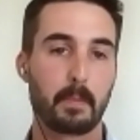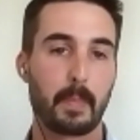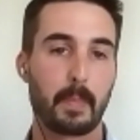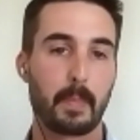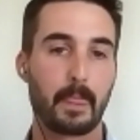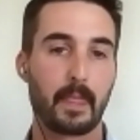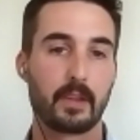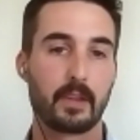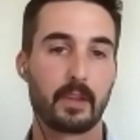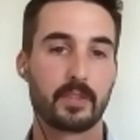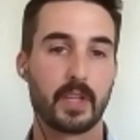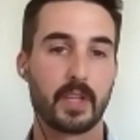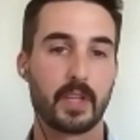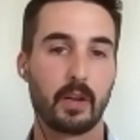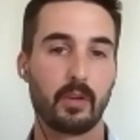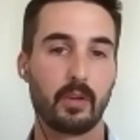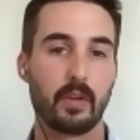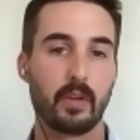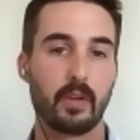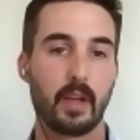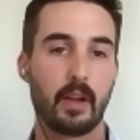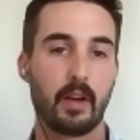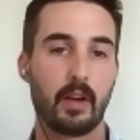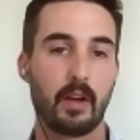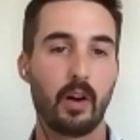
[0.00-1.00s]

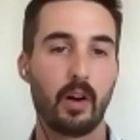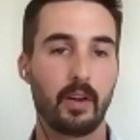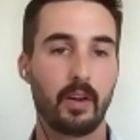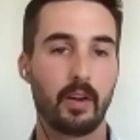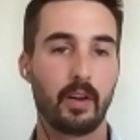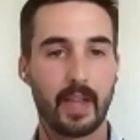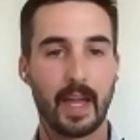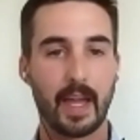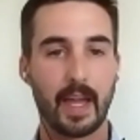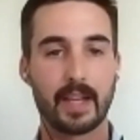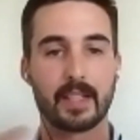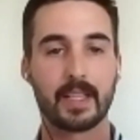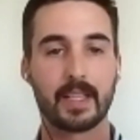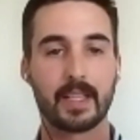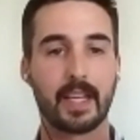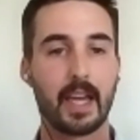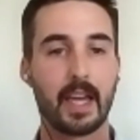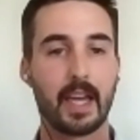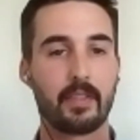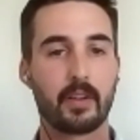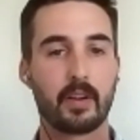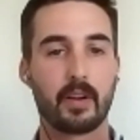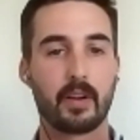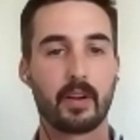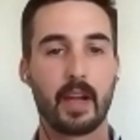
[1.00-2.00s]
So all of that
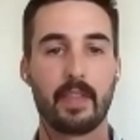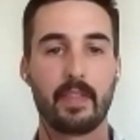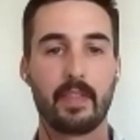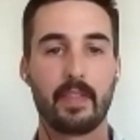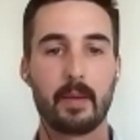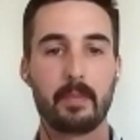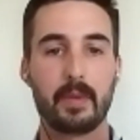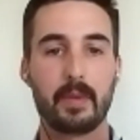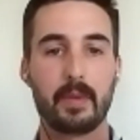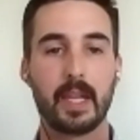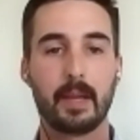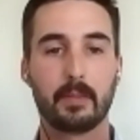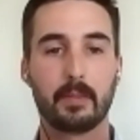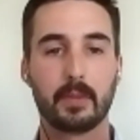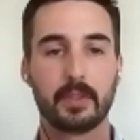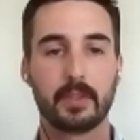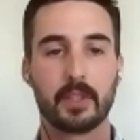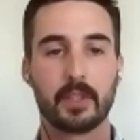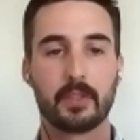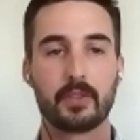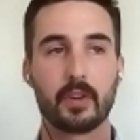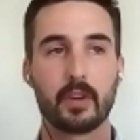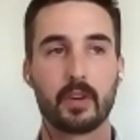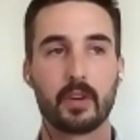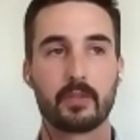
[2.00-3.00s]
together, and then being able
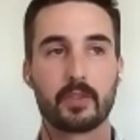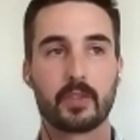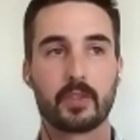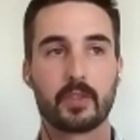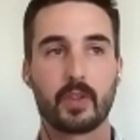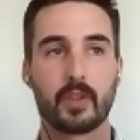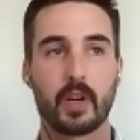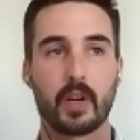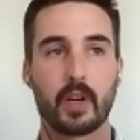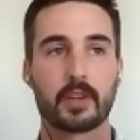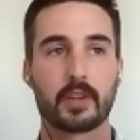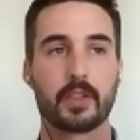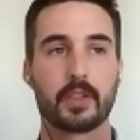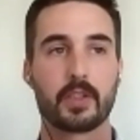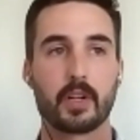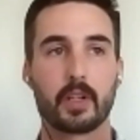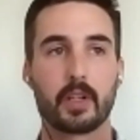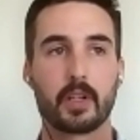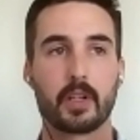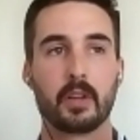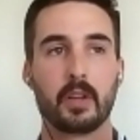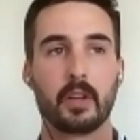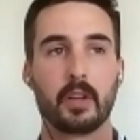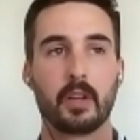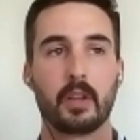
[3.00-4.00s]
to sort of
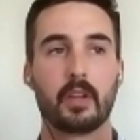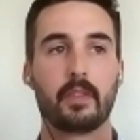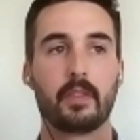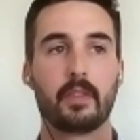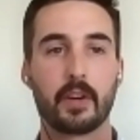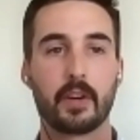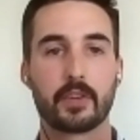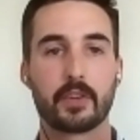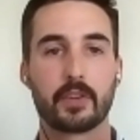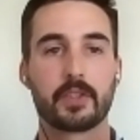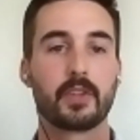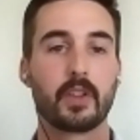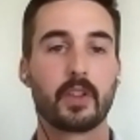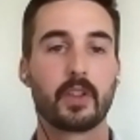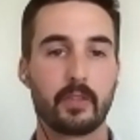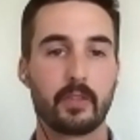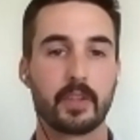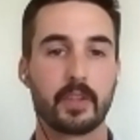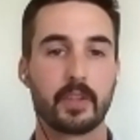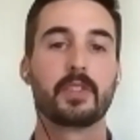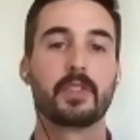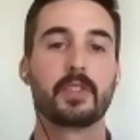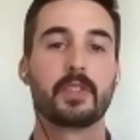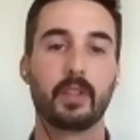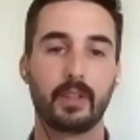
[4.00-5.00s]
structure their
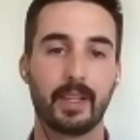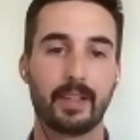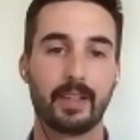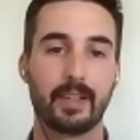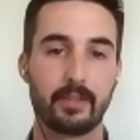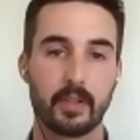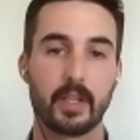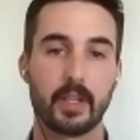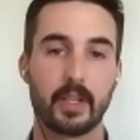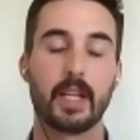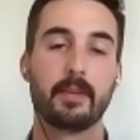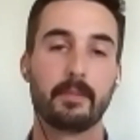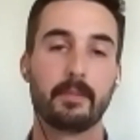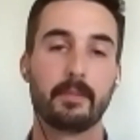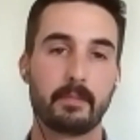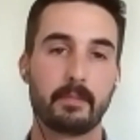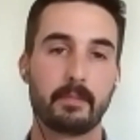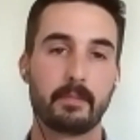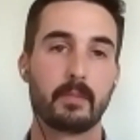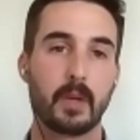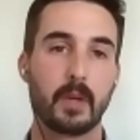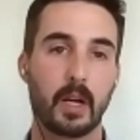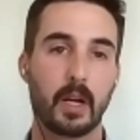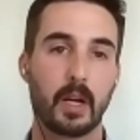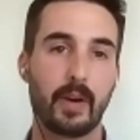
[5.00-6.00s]
service delivery
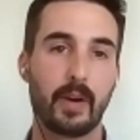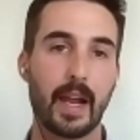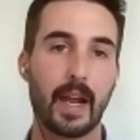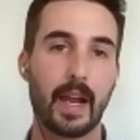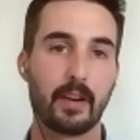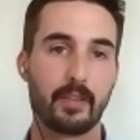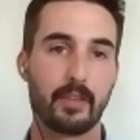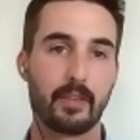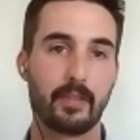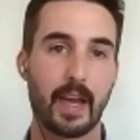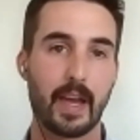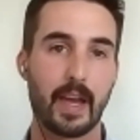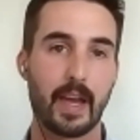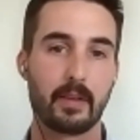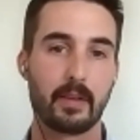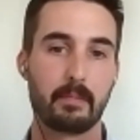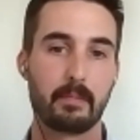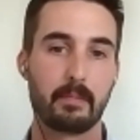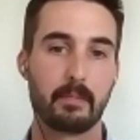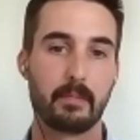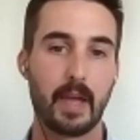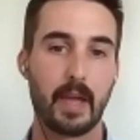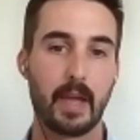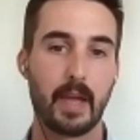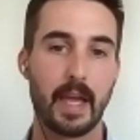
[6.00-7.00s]
around
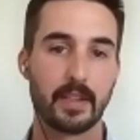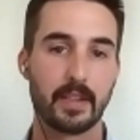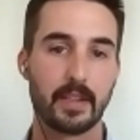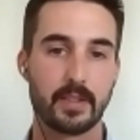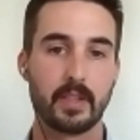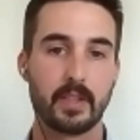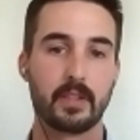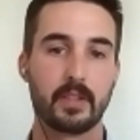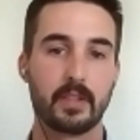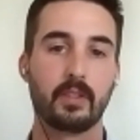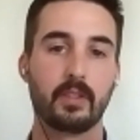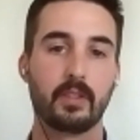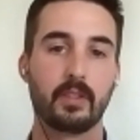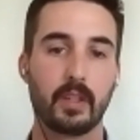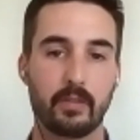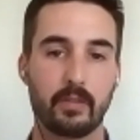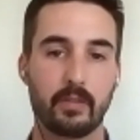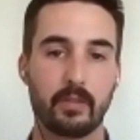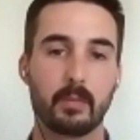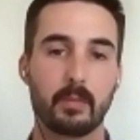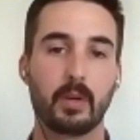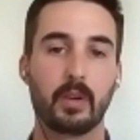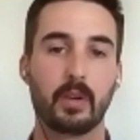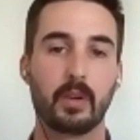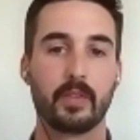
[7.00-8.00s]
Fathom as the
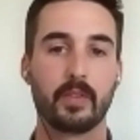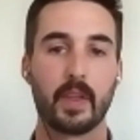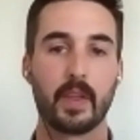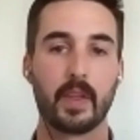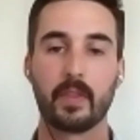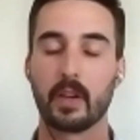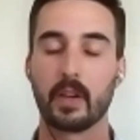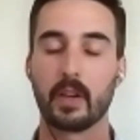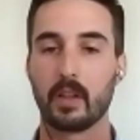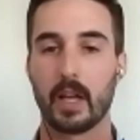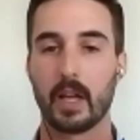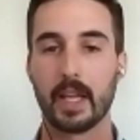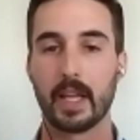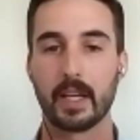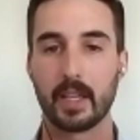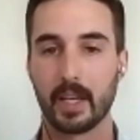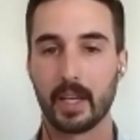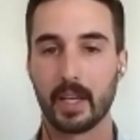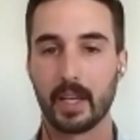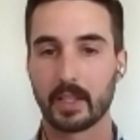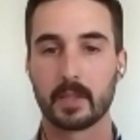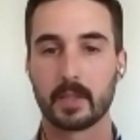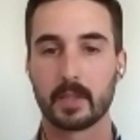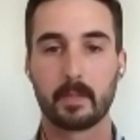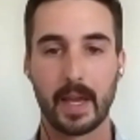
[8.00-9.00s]
deliverable that the client
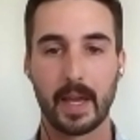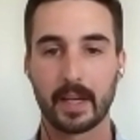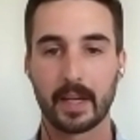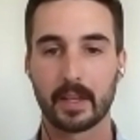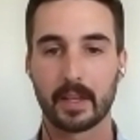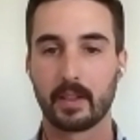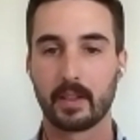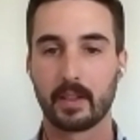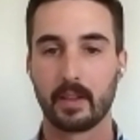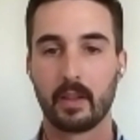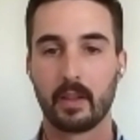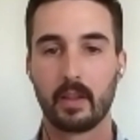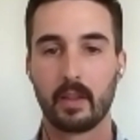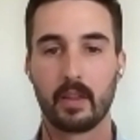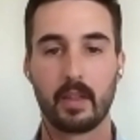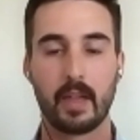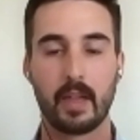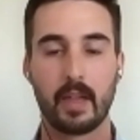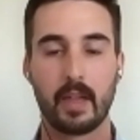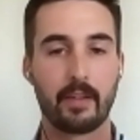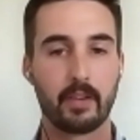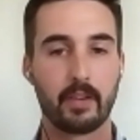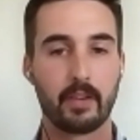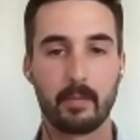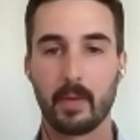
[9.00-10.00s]
can expect
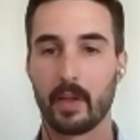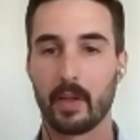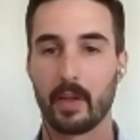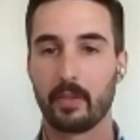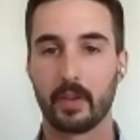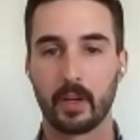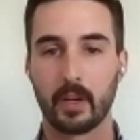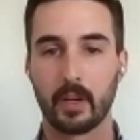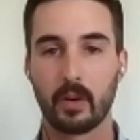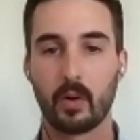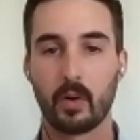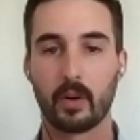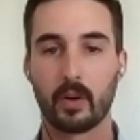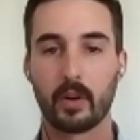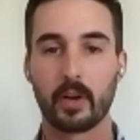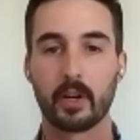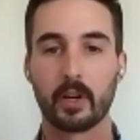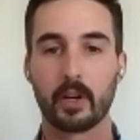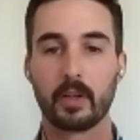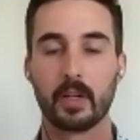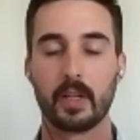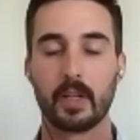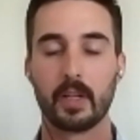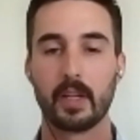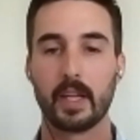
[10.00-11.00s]
every month and
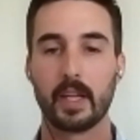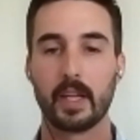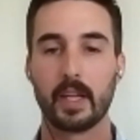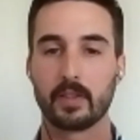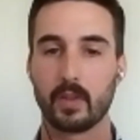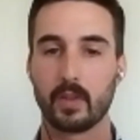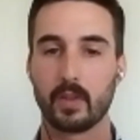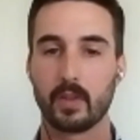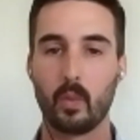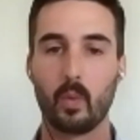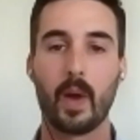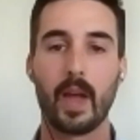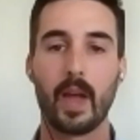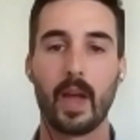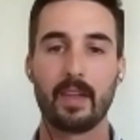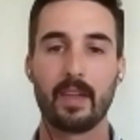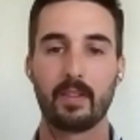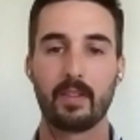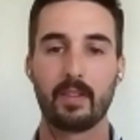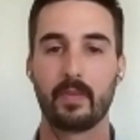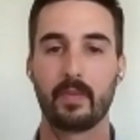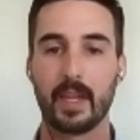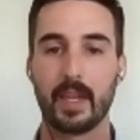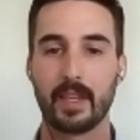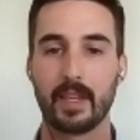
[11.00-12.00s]
quarter. It's the way
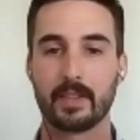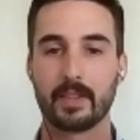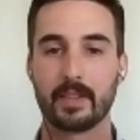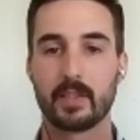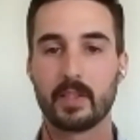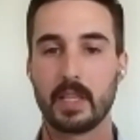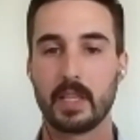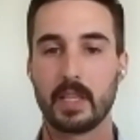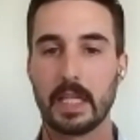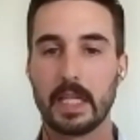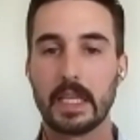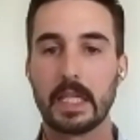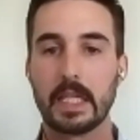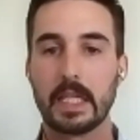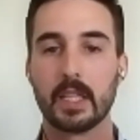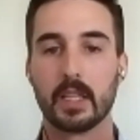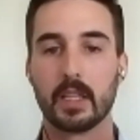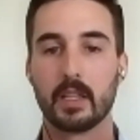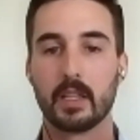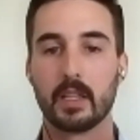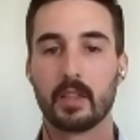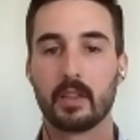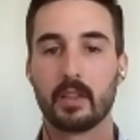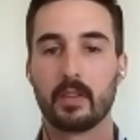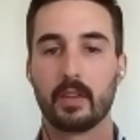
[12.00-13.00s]
that they see
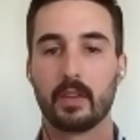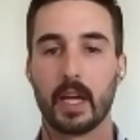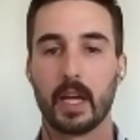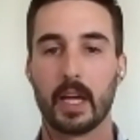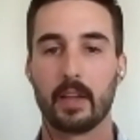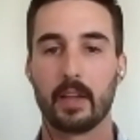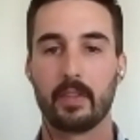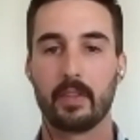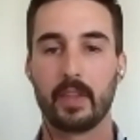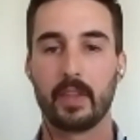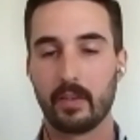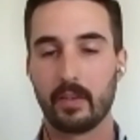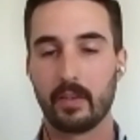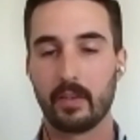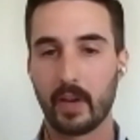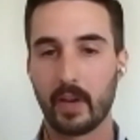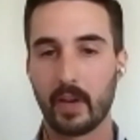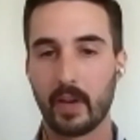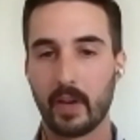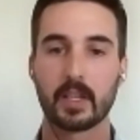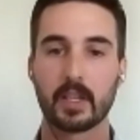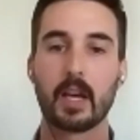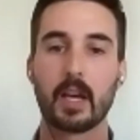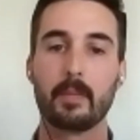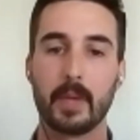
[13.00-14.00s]
the advice
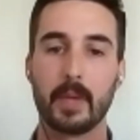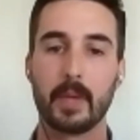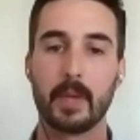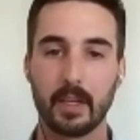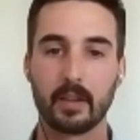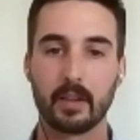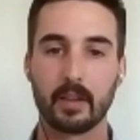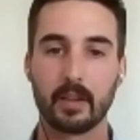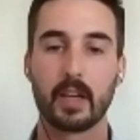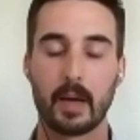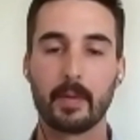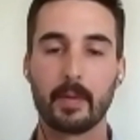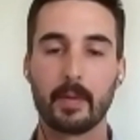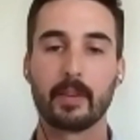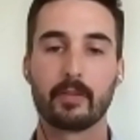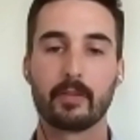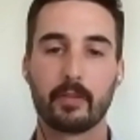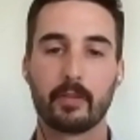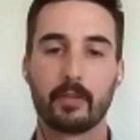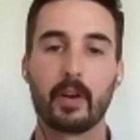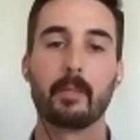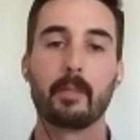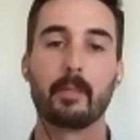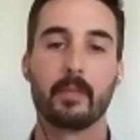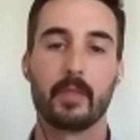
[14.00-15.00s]
coming
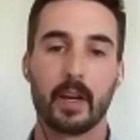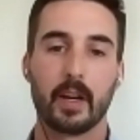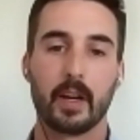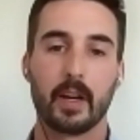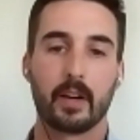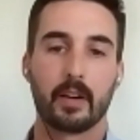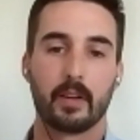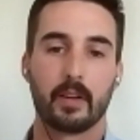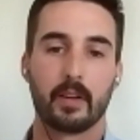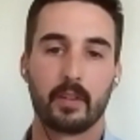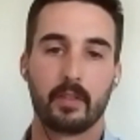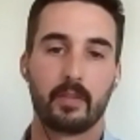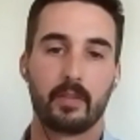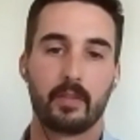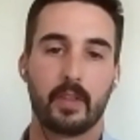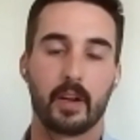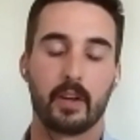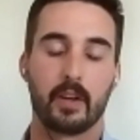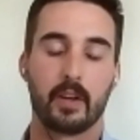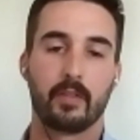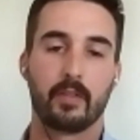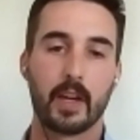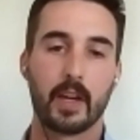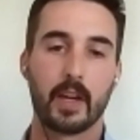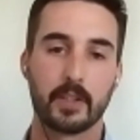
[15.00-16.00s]
from their
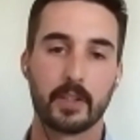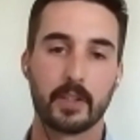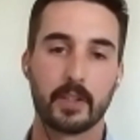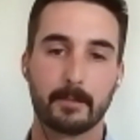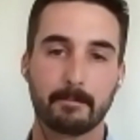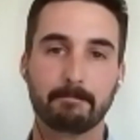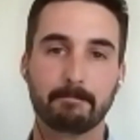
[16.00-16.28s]
advisor.